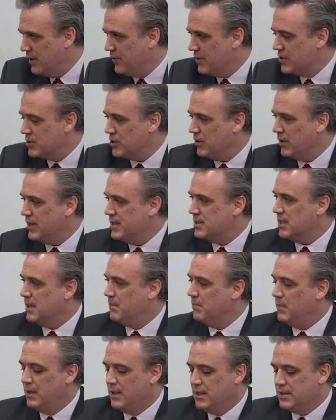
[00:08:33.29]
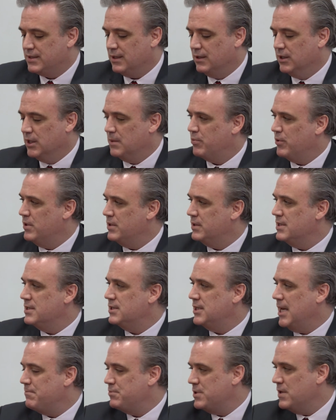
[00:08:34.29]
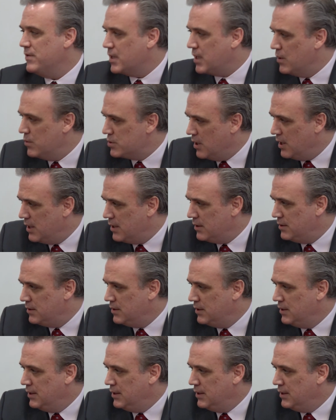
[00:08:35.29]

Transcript: And there's certainly some deliberate deception that goes on,